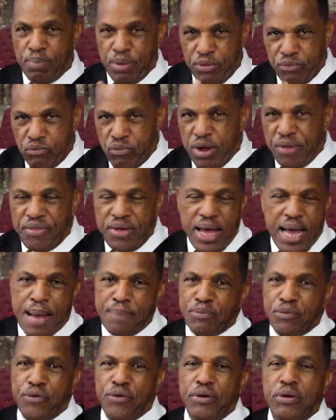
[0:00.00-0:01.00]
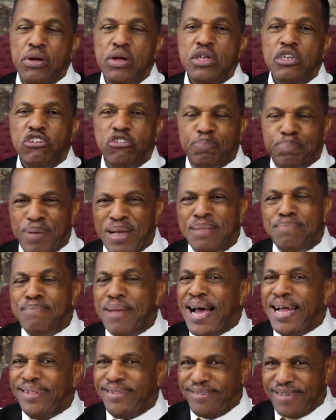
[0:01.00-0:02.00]
but rather I'm going to spend
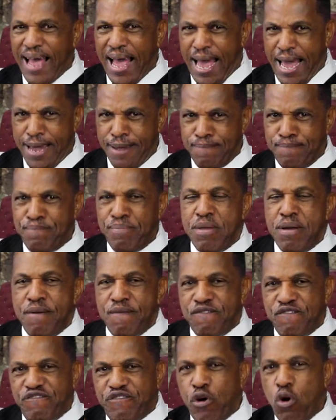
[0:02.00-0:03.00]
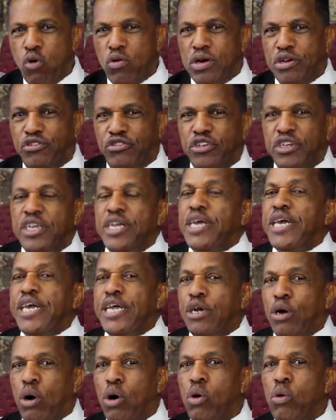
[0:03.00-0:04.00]
my time focusing
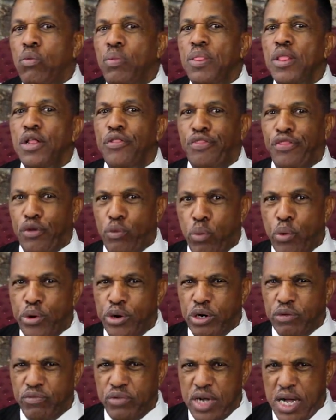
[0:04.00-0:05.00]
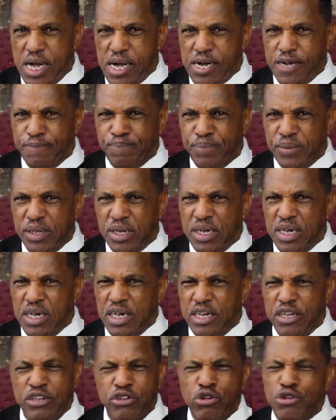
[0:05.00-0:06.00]
in on the Word of God.
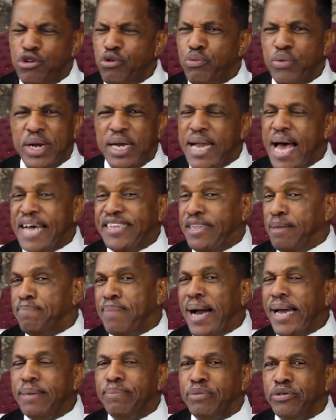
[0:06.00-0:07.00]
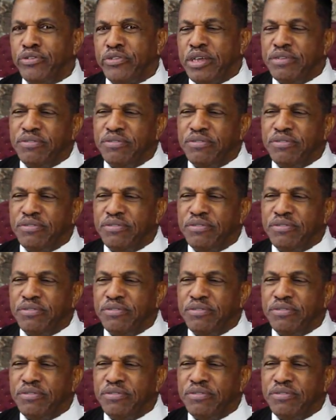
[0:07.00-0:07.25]
Do you realize the Bible